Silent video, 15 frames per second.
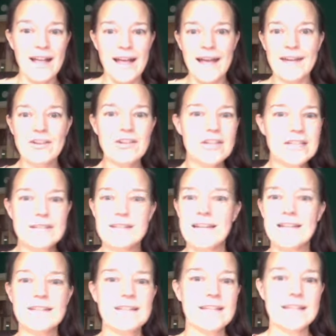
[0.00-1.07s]
energies and
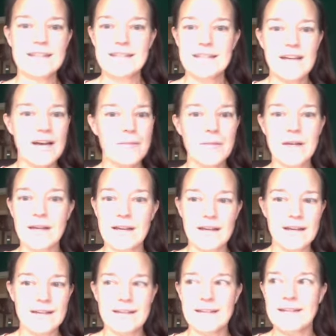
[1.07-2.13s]
entities come and
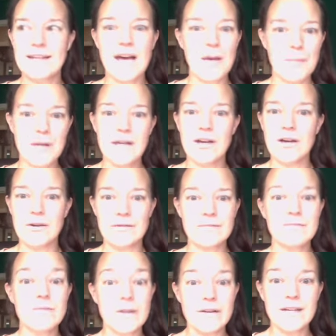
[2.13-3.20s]
can come and go
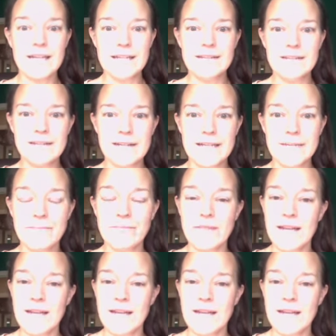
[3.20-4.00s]
very easily.